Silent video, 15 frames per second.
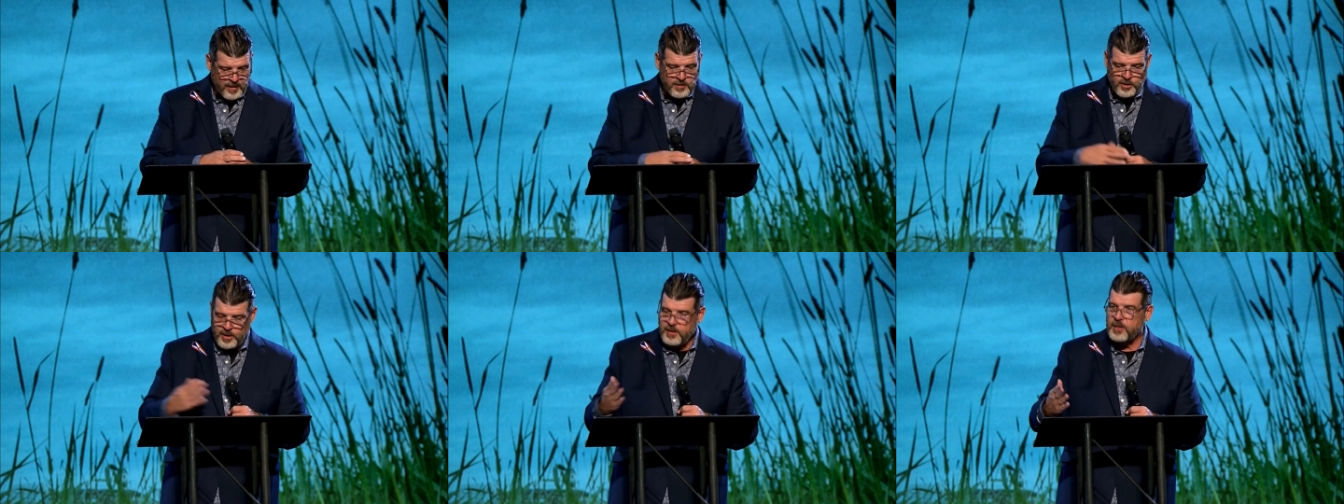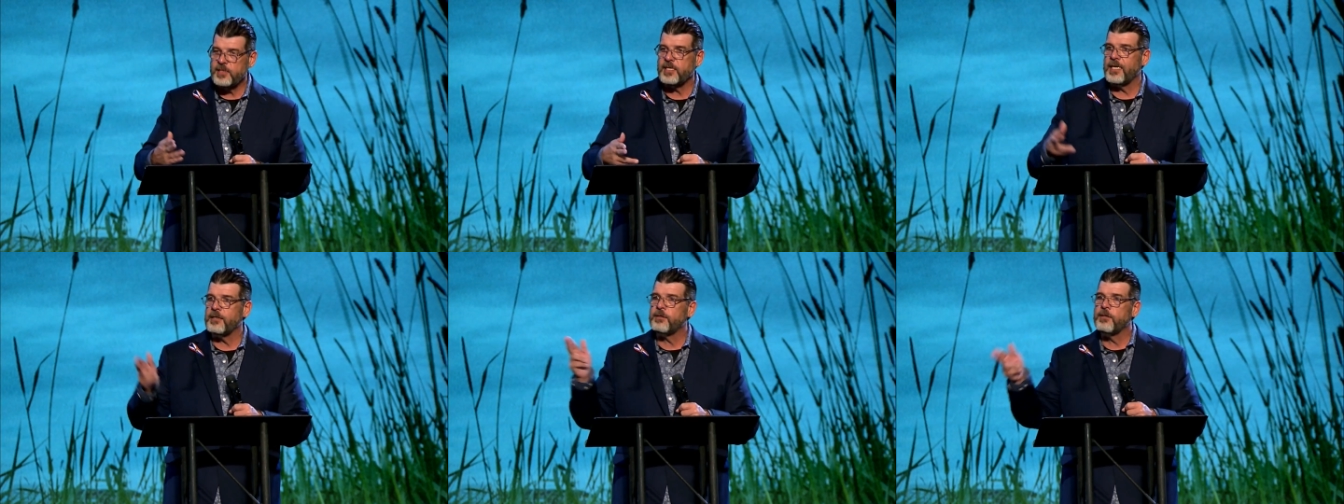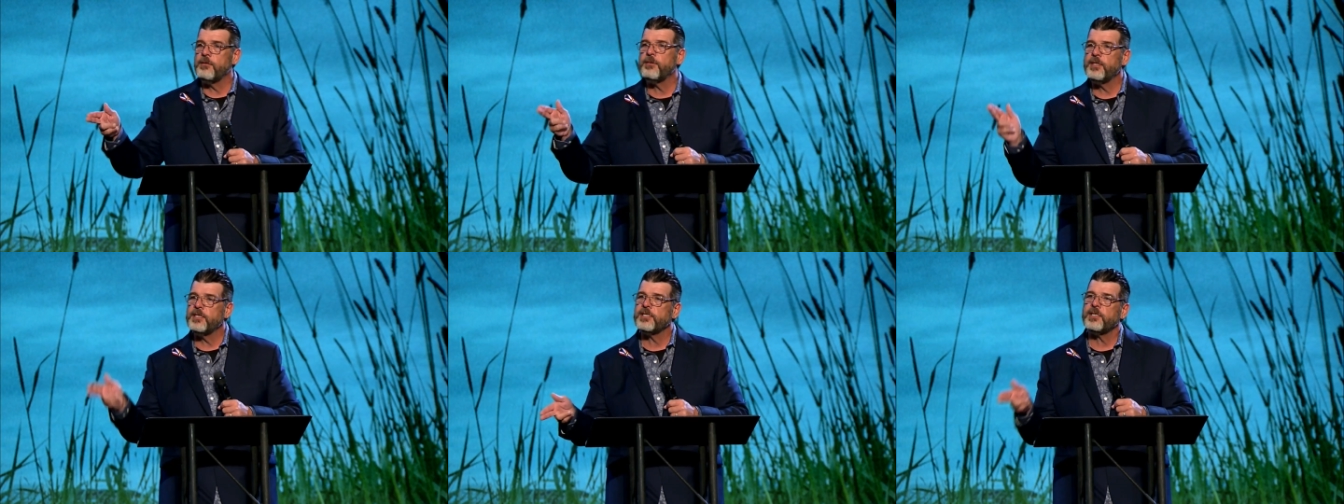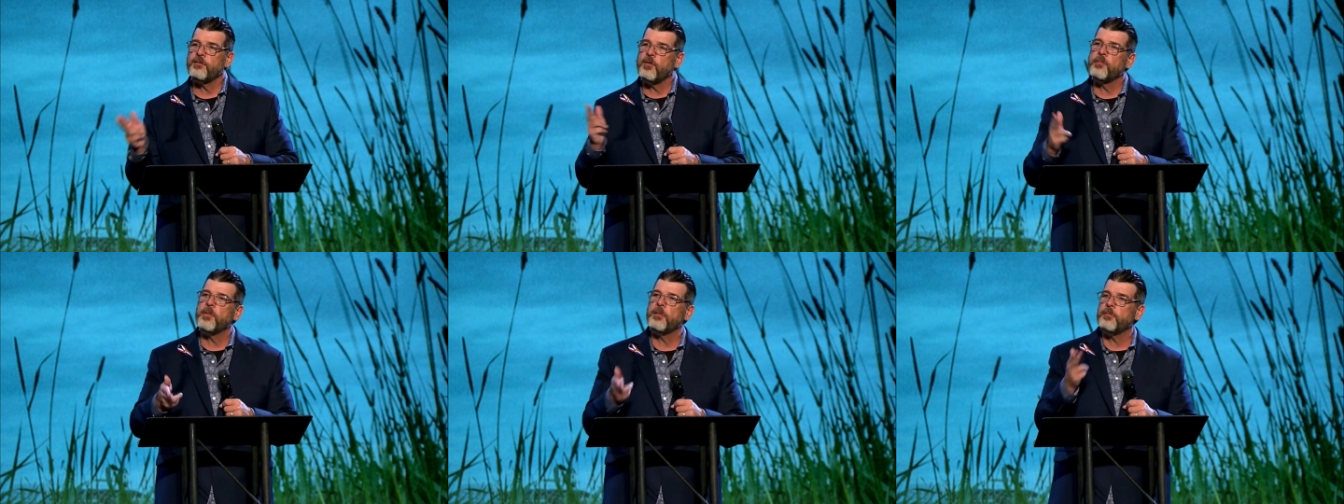Jesus said, do this in
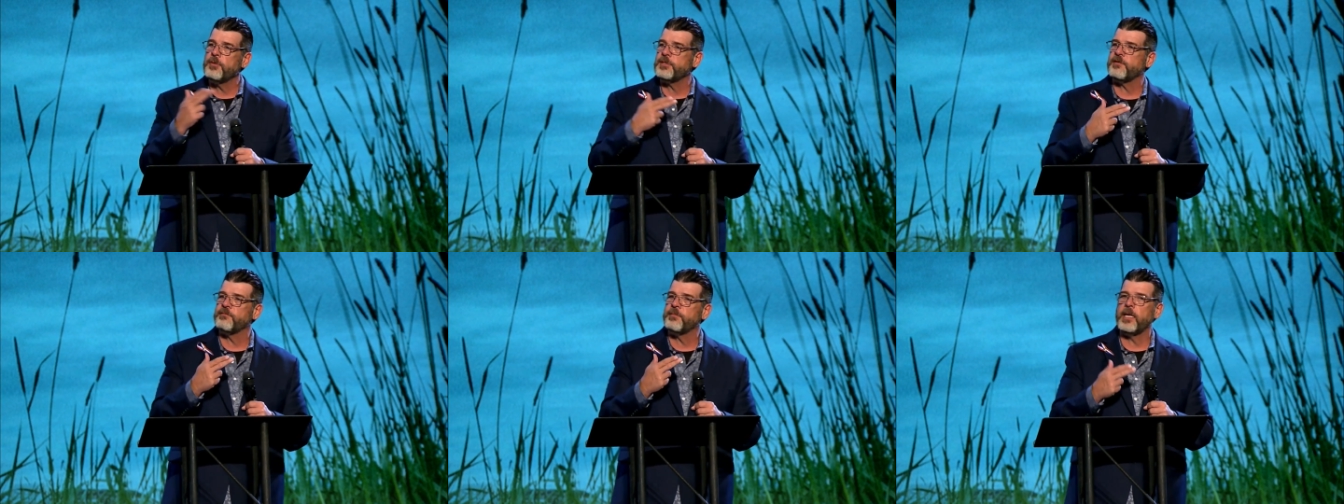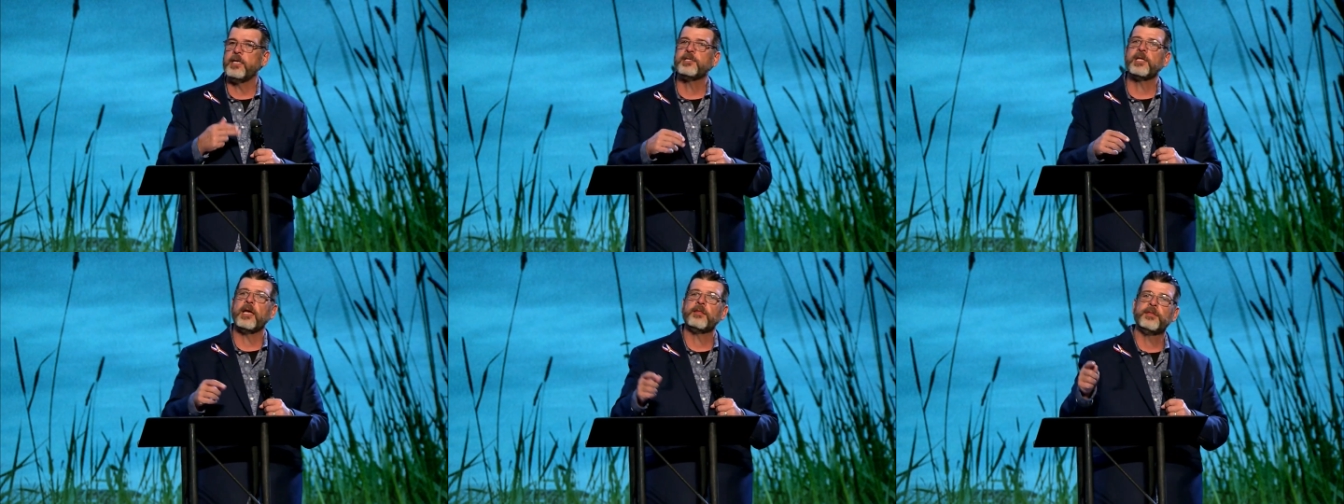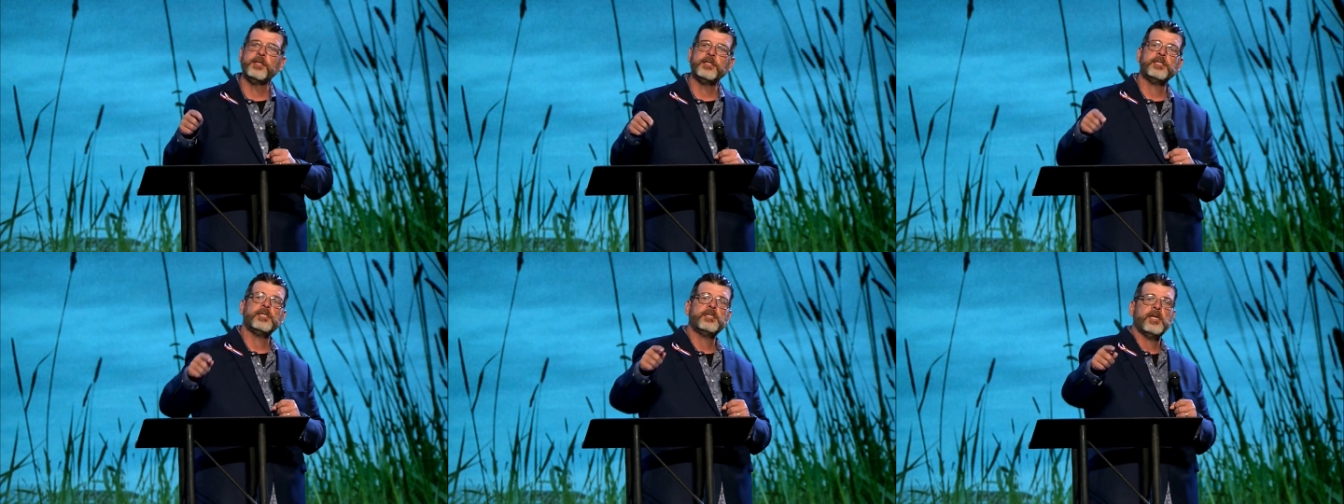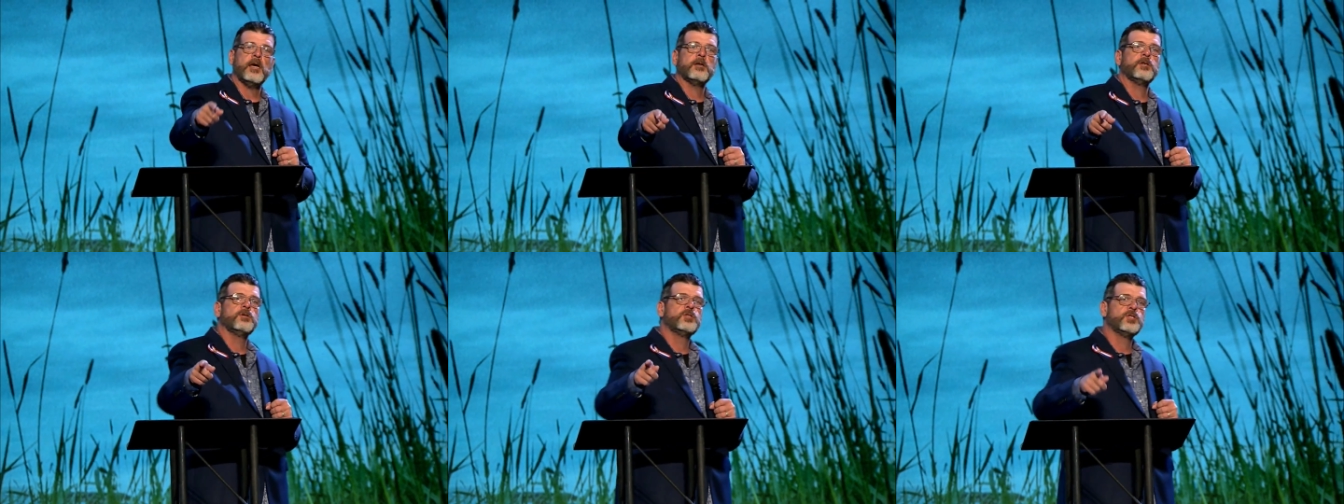remembrance of me. He's like, this is how
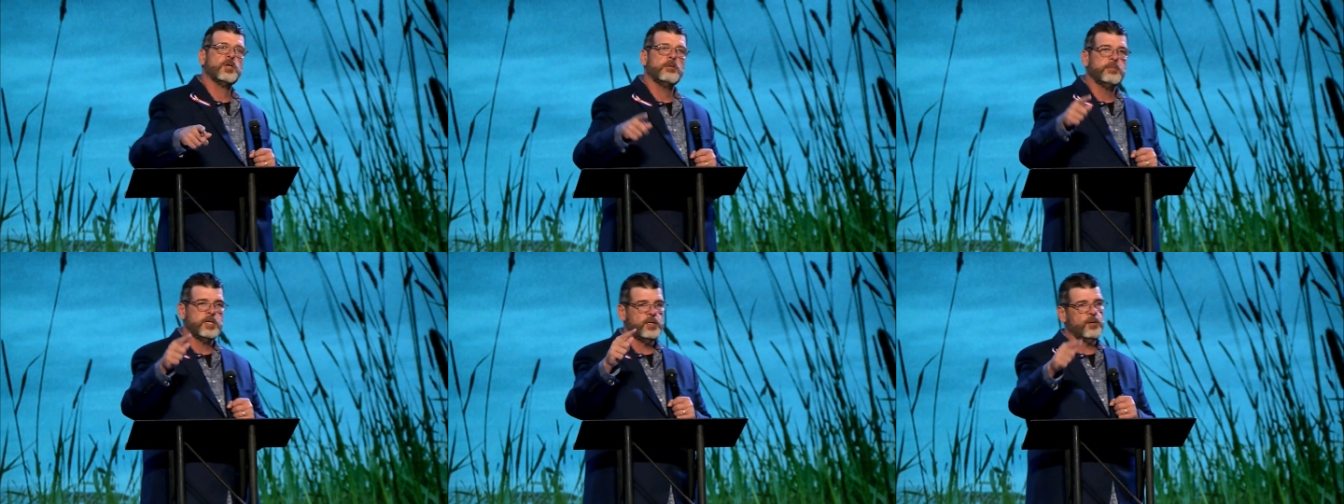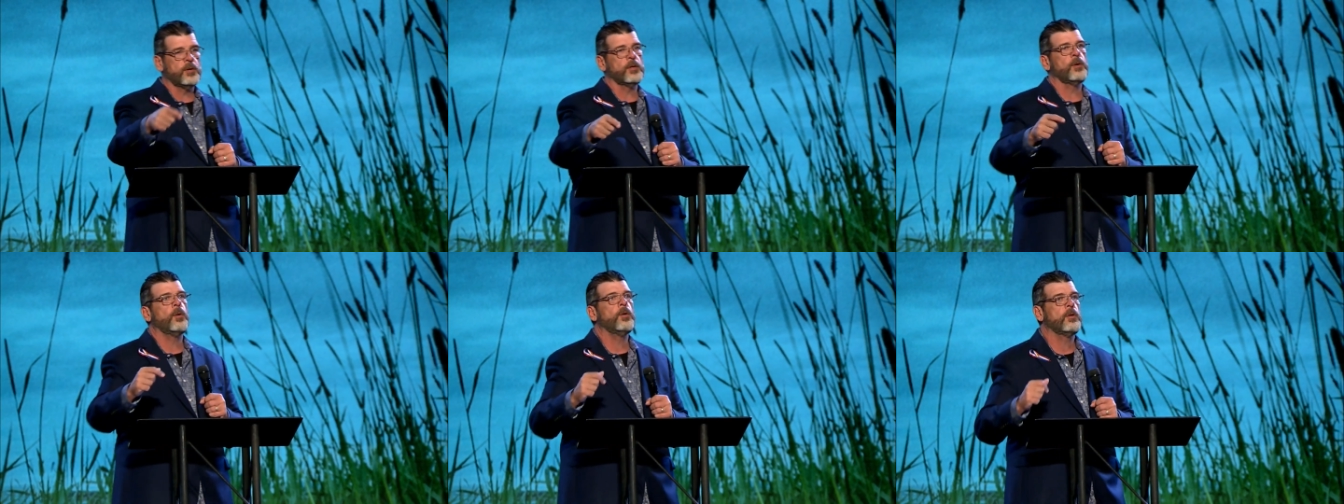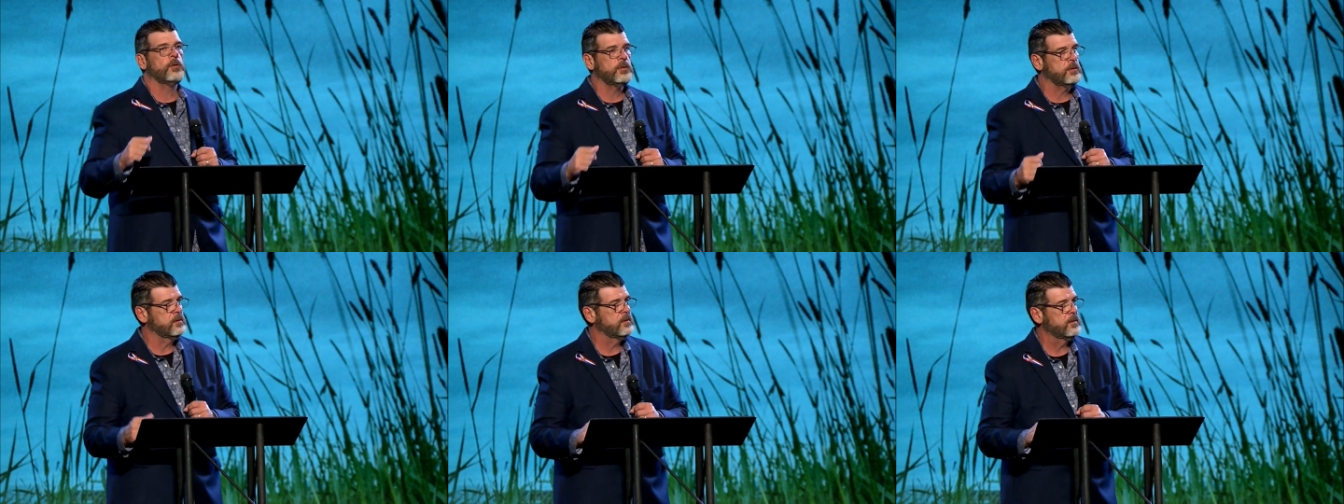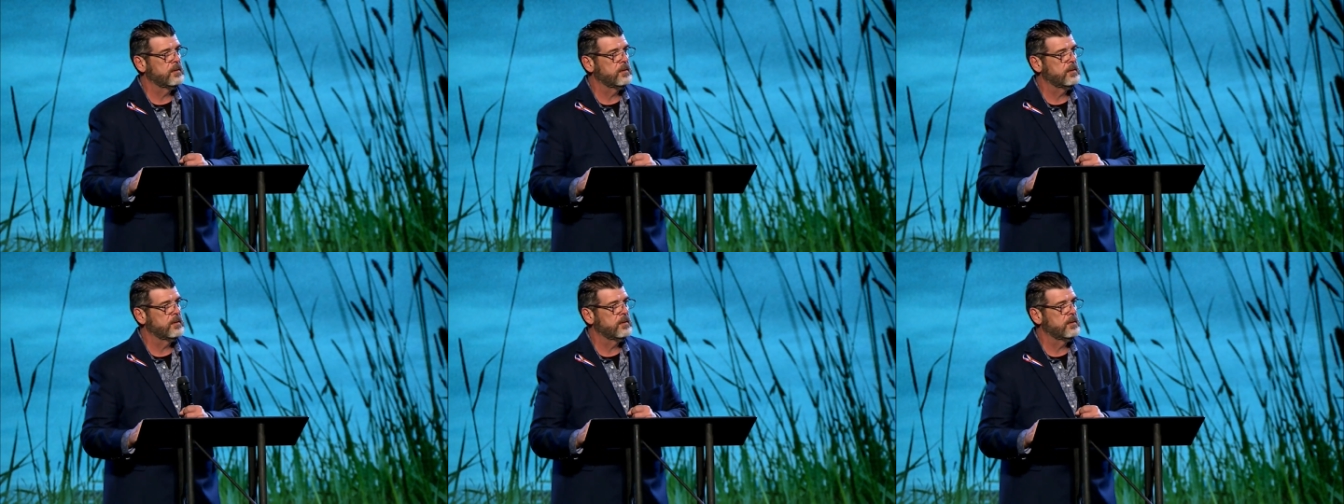you show me you're loyal.